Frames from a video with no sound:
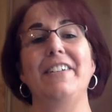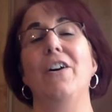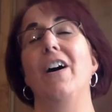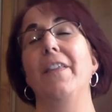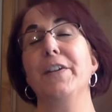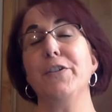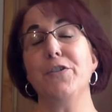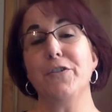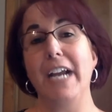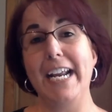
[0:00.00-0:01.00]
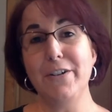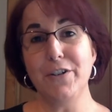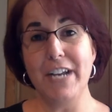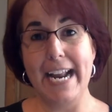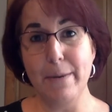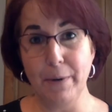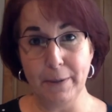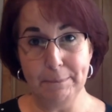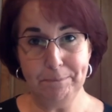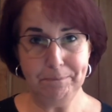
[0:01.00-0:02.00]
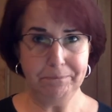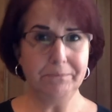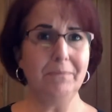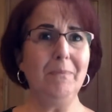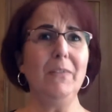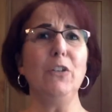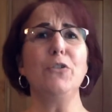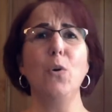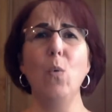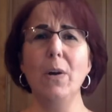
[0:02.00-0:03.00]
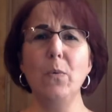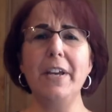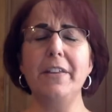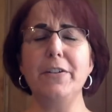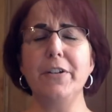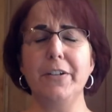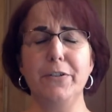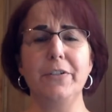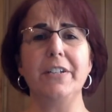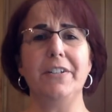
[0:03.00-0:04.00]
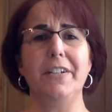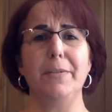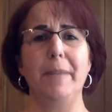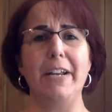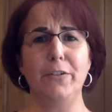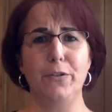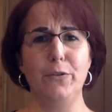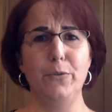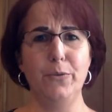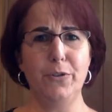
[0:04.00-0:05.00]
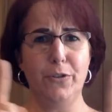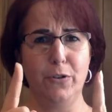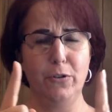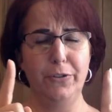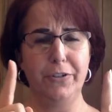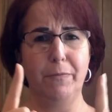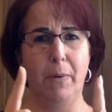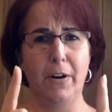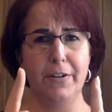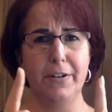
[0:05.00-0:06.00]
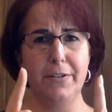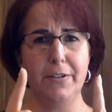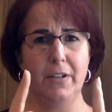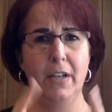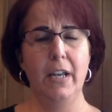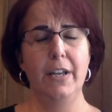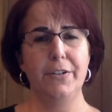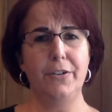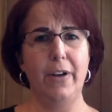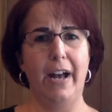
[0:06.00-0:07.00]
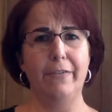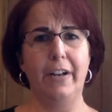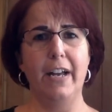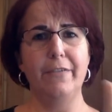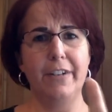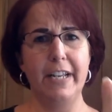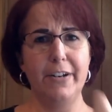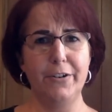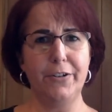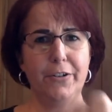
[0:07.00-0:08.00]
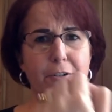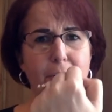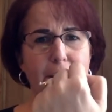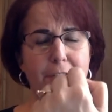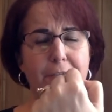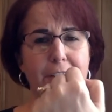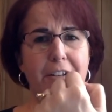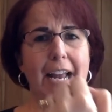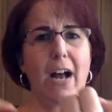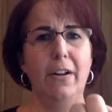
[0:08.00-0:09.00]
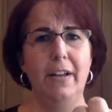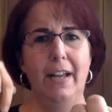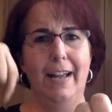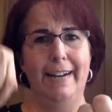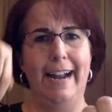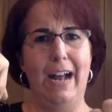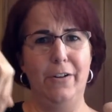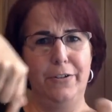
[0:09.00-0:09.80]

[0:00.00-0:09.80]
called the strange neighbor so one way that you can do this is make two circles of partners so you have kind of an inner circle that's facing out and an outer